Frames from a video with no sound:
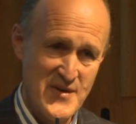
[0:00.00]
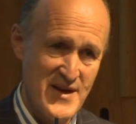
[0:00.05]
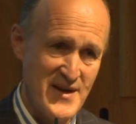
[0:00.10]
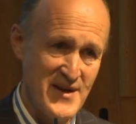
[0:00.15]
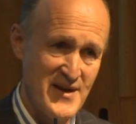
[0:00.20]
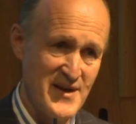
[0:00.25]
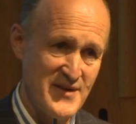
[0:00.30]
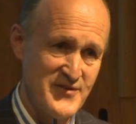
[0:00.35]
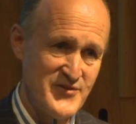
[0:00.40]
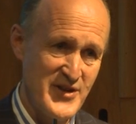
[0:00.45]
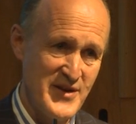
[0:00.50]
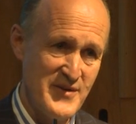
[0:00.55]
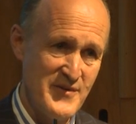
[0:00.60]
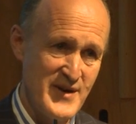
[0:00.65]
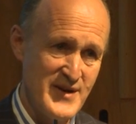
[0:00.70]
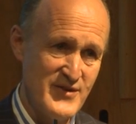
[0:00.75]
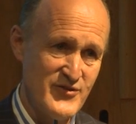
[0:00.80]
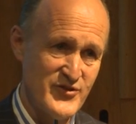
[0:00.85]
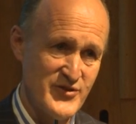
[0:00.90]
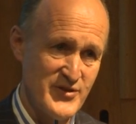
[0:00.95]
a
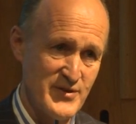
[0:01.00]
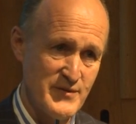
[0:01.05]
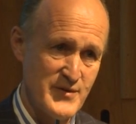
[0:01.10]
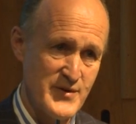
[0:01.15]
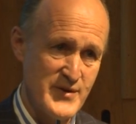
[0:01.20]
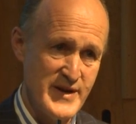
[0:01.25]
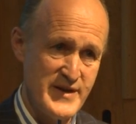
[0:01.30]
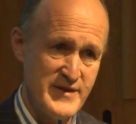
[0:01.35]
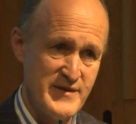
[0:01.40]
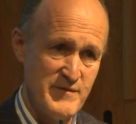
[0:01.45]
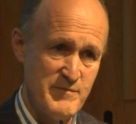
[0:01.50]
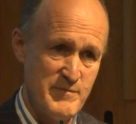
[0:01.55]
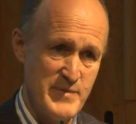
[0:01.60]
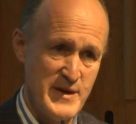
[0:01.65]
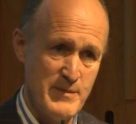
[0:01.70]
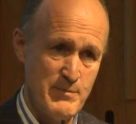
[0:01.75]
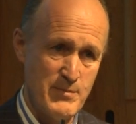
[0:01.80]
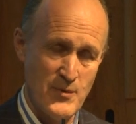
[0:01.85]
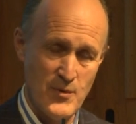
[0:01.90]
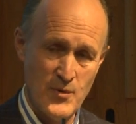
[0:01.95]
generation of creative
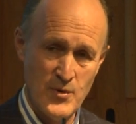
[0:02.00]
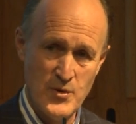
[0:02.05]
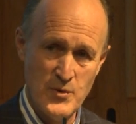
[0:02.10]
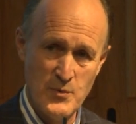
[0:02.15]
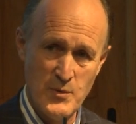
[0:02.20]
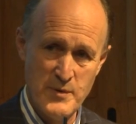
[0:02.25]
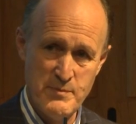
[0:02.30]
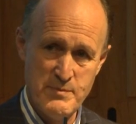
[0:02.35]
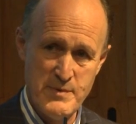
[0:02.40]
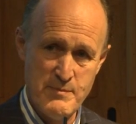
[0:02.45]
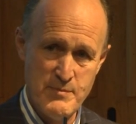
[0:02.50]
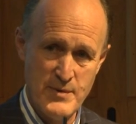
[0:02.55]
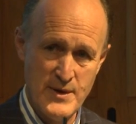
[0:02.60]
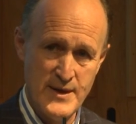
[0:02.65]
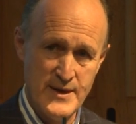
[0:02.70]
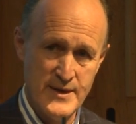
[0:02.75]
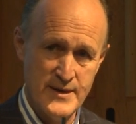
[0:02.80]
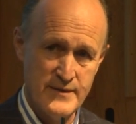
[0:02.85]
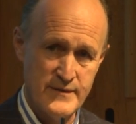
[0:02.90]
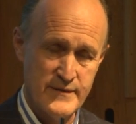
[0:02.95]
people who would be
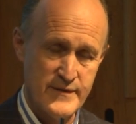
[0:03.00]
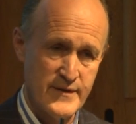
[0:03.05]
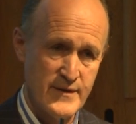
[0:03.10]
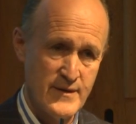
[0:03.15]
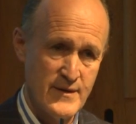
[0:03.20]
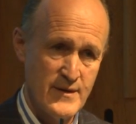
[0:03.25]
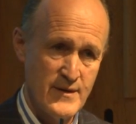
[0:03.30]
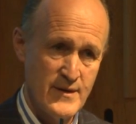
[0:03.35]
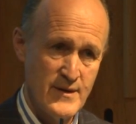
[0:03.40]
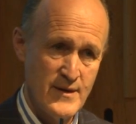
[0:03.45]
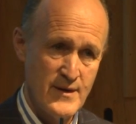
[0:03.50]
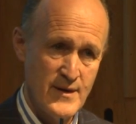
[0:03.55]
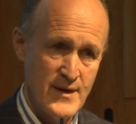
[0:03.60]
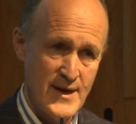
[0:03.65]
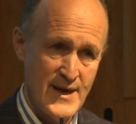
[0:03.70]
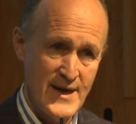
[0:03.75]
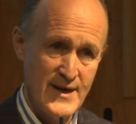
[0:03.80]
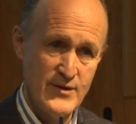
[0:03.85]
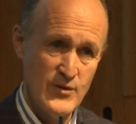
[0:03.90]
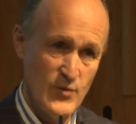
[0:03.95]
brilliant
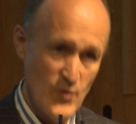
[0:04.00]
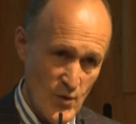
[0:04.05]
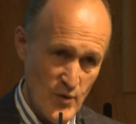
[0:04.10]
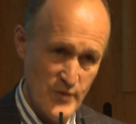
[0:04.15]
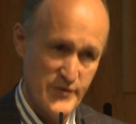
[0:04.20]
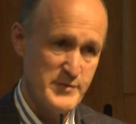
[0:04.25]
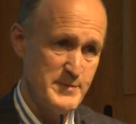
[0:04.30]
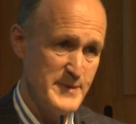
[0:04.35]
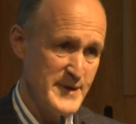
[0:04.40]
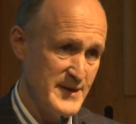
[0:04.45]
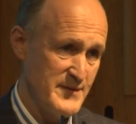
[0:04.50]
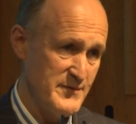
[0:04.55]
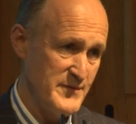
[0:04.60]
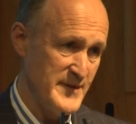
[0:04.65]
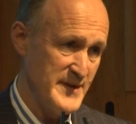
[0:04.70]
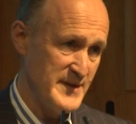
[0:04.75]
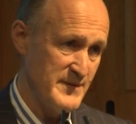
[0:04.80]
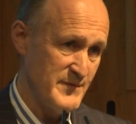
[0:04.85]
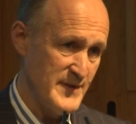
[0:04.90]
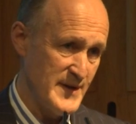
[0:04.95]
and who ought to be given
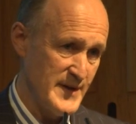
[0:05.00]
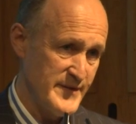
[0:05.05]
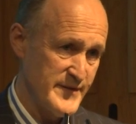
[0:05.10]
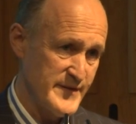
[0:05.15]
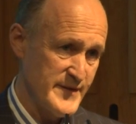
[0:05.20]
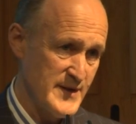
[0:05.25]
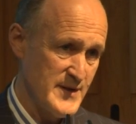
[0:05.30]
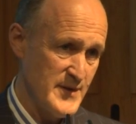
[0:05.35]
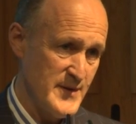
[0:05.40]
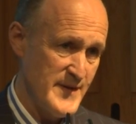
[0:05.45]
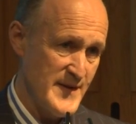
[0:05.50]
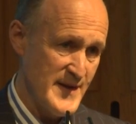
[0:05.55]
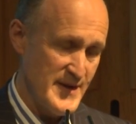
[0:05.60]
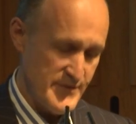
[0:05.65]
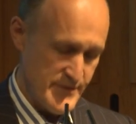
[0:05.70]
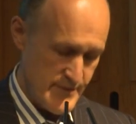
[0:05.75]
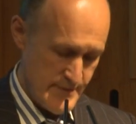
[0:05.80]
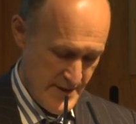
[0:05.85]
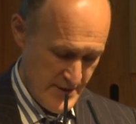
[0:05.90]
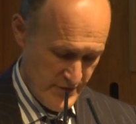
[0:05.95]
the advice to go in
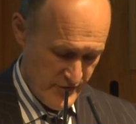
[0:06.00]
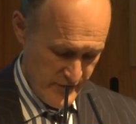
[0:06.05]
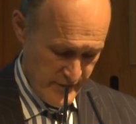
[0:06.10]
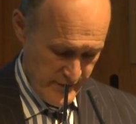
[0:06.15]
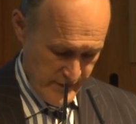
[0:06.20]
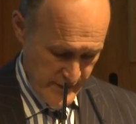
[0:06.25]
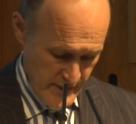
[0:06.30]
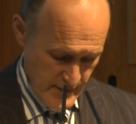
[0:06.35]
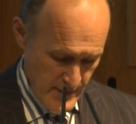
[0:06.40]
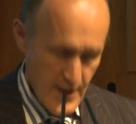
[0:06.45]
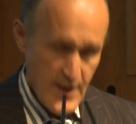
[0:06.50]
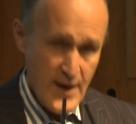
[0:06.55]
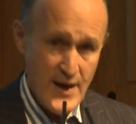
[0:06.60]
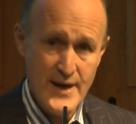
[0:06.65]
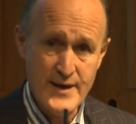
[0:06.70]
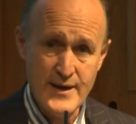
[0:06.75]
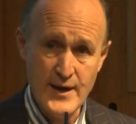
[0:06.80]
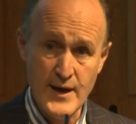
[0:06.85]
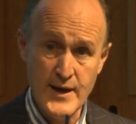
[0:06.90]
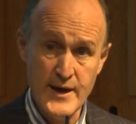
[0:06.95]
that direction. So
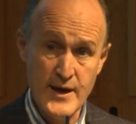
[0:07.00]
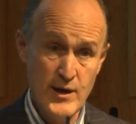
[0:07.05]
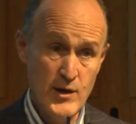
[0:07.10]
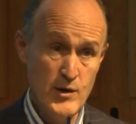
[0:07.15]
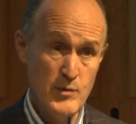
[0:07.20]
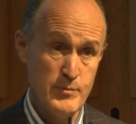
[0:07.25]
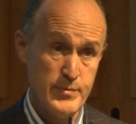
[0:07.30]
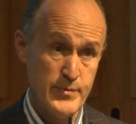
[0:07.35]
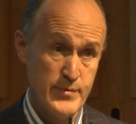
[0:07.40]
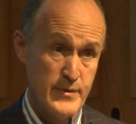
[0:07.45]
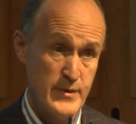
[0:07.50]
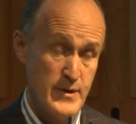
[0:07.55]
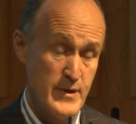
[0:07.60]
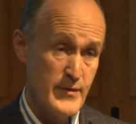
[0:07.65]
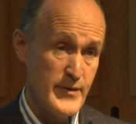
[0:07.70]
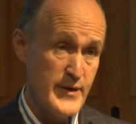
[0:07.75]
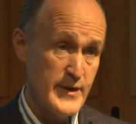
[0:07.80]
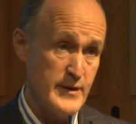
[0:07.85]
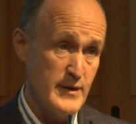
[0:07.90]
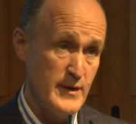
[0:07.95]
I hope
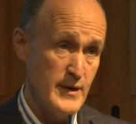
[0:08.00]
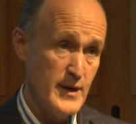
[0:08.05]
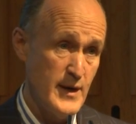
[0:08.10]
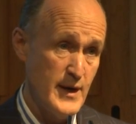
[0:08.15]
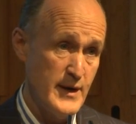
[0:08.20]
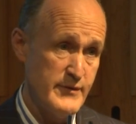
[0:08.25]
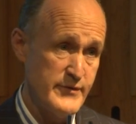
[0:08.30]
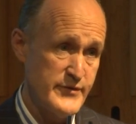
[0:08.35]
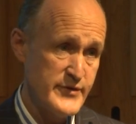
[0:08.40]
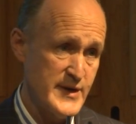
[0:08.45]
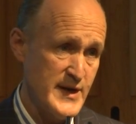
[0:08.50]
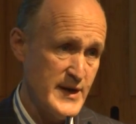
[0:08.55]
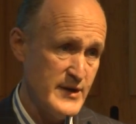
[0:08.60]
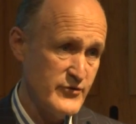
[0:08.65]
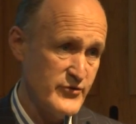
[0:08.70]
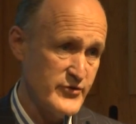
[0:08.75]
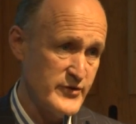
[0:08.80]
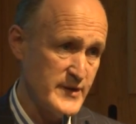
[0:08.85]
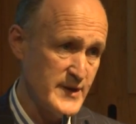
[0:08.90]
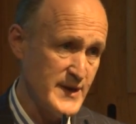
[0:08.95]
that higher
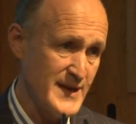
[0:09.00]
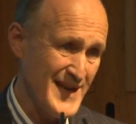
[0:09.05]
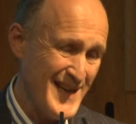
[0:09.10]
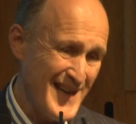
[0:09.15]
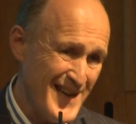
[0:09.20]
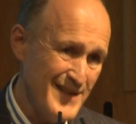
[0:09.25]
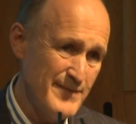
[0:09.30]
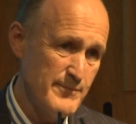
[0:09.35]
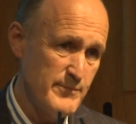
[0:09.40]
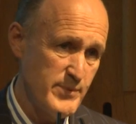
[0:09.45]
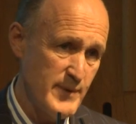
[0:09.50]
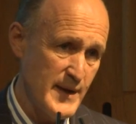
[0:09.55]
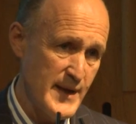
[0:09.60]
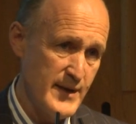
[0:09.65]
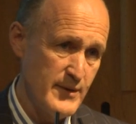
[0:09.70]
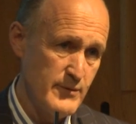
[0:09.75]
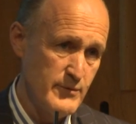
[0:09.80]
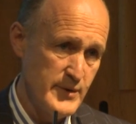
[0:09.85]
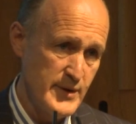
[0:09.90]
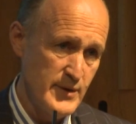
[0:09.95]
education can
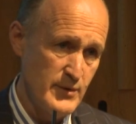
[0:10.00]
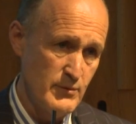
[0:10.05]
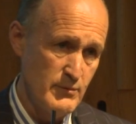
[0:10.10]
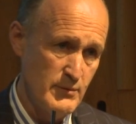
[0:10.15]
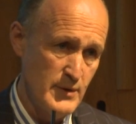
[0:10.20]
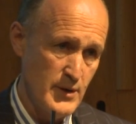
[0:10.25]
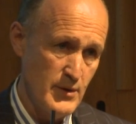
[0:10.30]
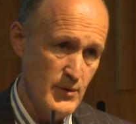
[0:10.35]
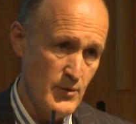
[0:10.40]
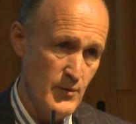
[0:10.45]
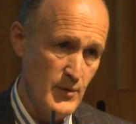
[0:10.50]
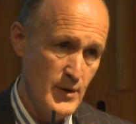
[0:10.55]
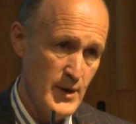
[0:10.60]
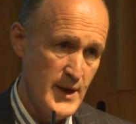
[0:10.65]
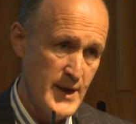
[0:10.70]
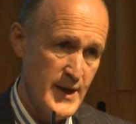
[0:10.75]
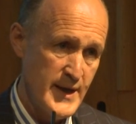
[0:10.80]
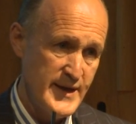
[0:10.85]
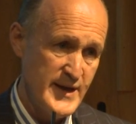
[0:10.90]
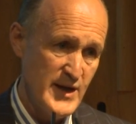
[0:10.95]
play a real role
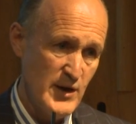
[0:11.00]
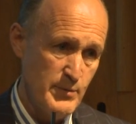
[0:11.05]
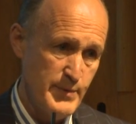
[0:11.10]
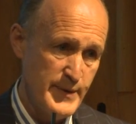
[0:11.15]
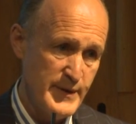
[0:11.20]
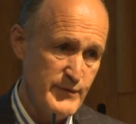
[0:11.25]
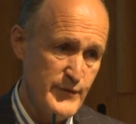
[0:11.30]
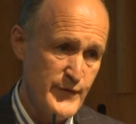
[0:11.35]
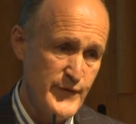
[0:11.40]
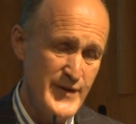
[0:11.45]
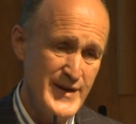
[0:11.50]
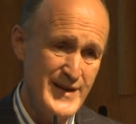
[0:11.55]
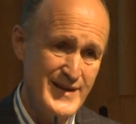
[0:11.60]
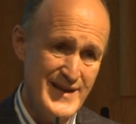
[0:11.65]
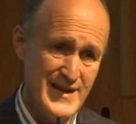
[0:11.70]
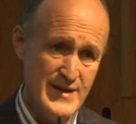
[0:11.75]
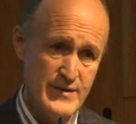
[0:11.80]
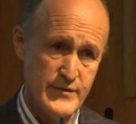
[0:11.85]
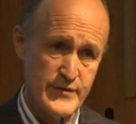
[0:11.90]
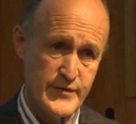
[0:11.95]
in helping feed
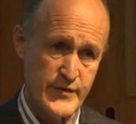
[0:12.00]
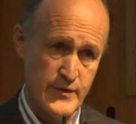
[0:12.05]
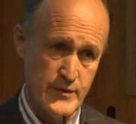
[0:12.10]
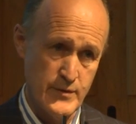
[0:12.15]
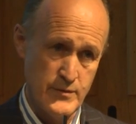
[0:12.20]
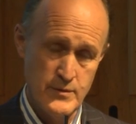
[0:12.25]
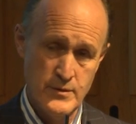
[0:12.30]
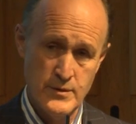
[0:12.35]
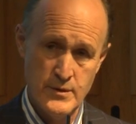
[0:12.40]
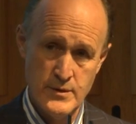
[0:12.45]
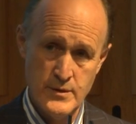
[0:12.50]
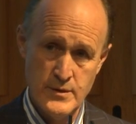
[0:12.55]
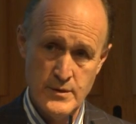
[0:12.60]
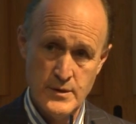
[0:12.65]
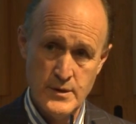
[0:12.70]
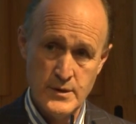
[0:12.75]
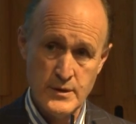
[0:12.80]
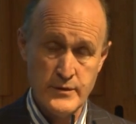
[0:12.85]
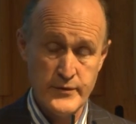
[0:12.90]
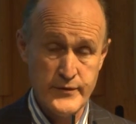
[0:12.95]
into,
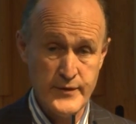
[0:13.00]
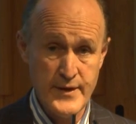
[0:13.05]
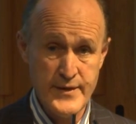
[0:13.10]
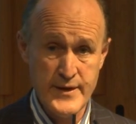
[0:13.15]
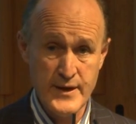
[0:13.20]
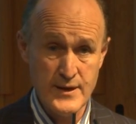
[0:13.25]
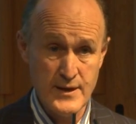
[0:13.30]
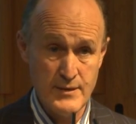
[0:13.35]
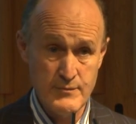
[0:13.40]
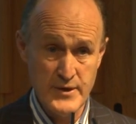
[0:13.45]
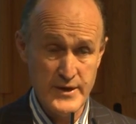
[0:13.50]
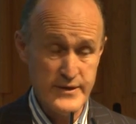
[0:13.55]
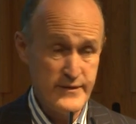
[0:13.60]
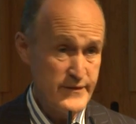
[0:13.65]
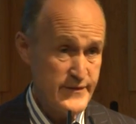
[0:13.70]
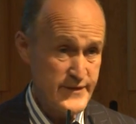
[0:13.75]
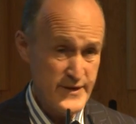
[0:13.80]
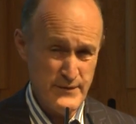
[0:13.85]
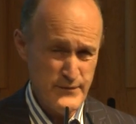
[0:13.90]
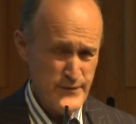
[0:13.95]
because I think I'm right in
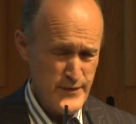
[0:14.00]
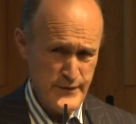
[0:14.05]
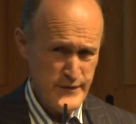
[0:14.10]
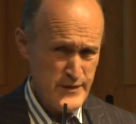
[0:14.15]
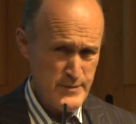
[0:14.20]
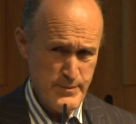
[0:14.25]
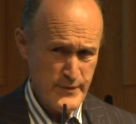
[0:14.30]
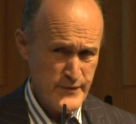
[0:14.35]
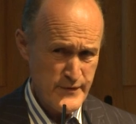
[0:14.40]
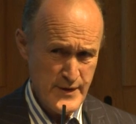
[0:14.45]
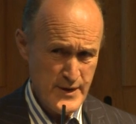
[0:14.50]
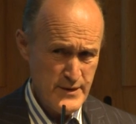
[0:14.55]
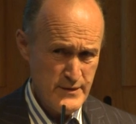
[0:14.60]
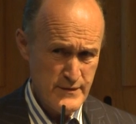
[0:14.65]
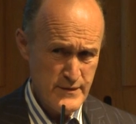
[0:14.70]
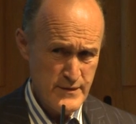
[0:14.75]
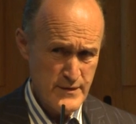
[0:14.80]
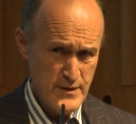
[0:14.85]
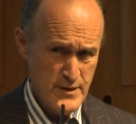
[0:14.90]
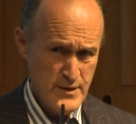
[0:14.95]
saying
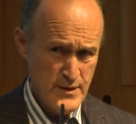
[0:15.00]
50%